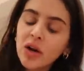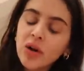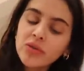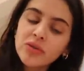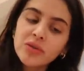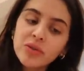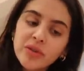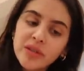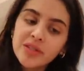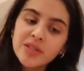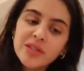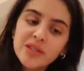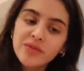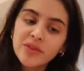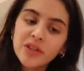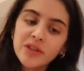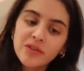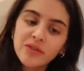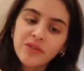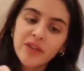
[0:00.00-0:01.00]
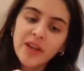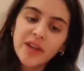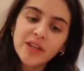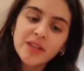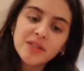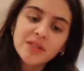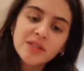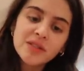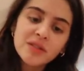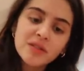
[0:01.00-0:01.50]
Oh, so this is for your
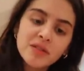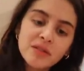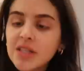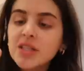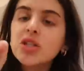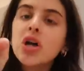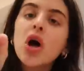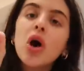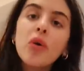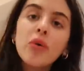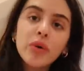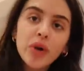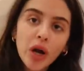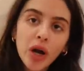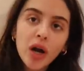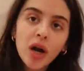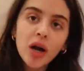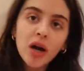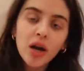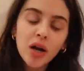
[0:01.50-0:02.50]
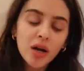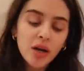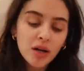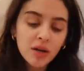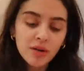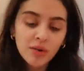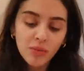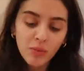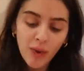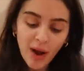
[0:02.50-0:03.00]
face. It's a toner.
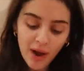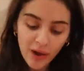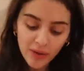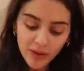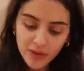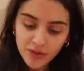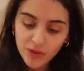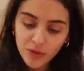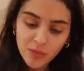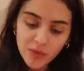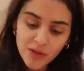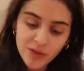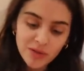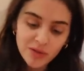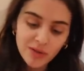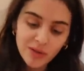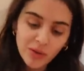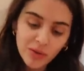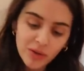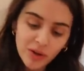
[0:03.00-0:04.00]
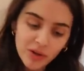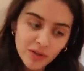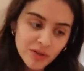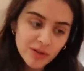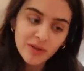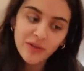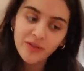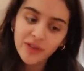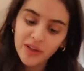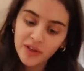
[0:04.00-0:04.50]
Wow, that took me so long to
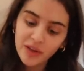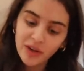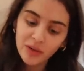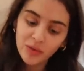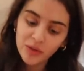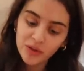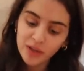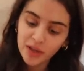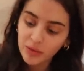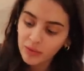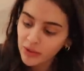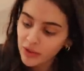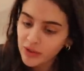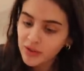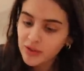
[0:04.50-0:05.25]
figure out what that was.